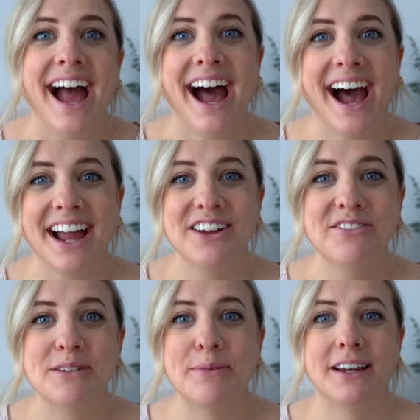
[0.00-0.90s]
Hi
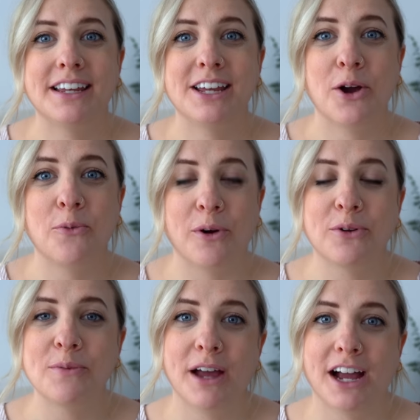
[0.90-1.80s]
everybody,
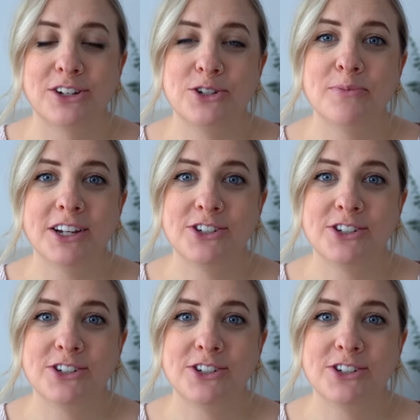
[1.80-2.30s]
welcome back to my